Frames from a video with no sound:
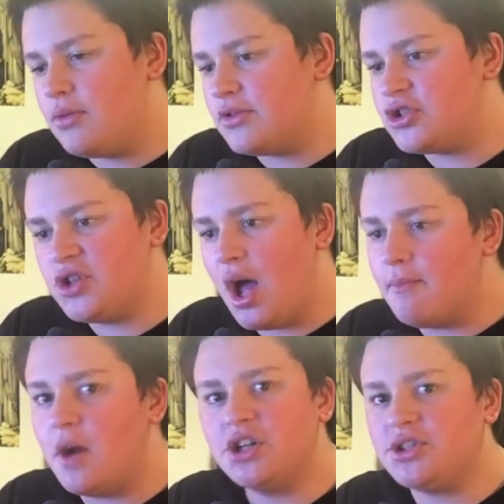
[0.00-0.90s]
there's
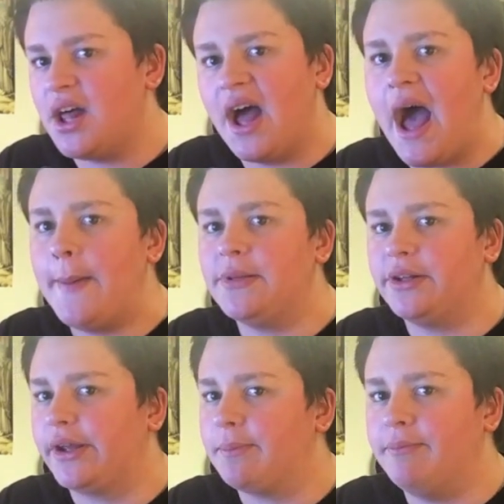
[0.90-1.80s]
not much that happened
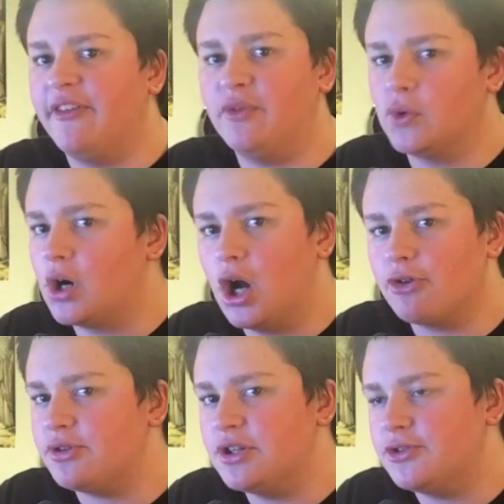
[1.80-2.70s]
like before
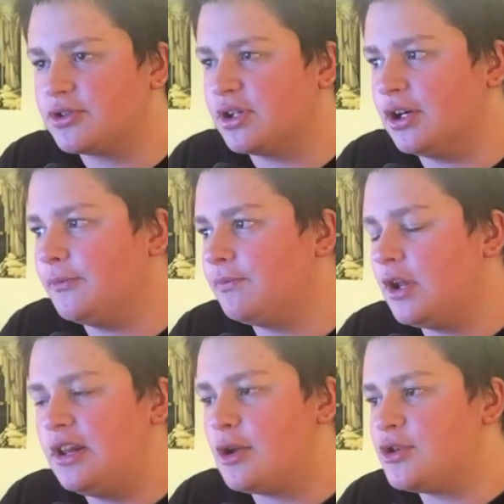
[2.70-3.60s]
100 years ago.
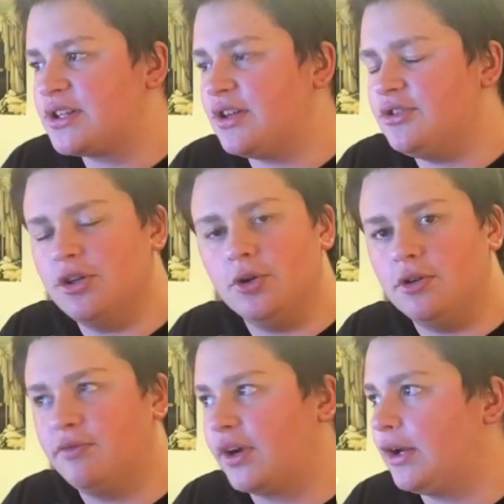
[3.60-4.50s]
There was like the dude who
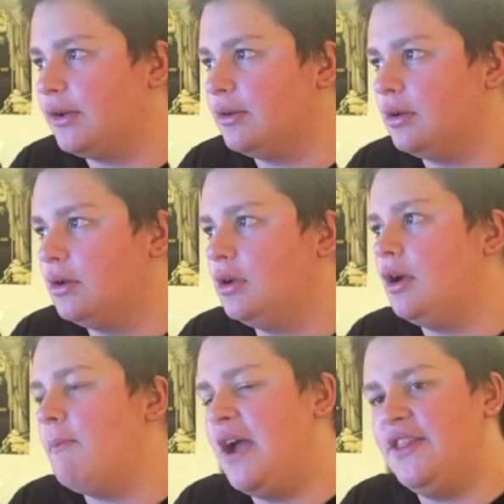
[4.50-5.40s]
freaking
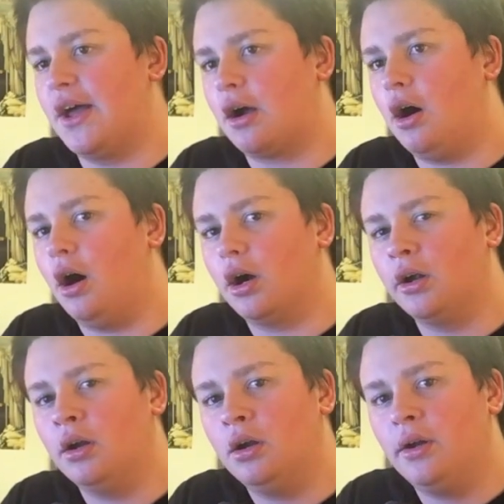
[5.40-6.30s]
made that
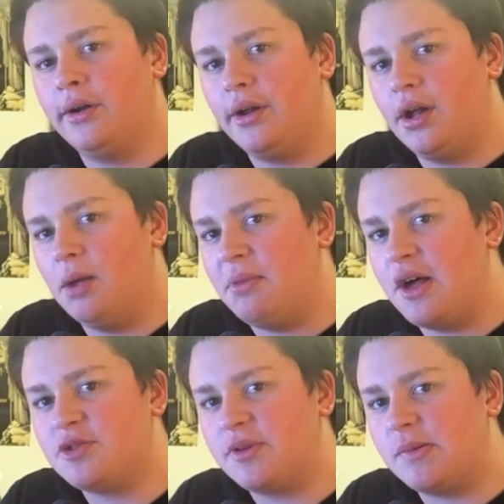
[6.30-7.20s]
car. But
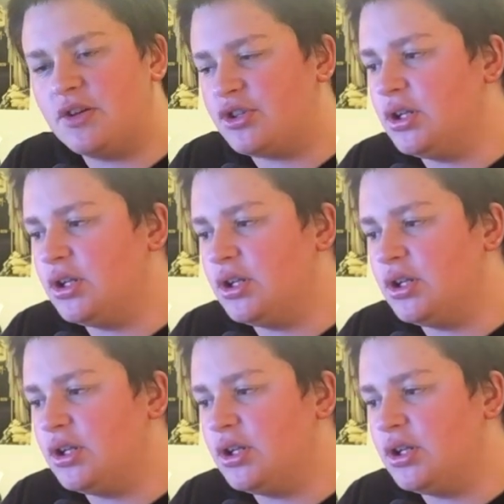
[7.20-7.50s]
that was pretty much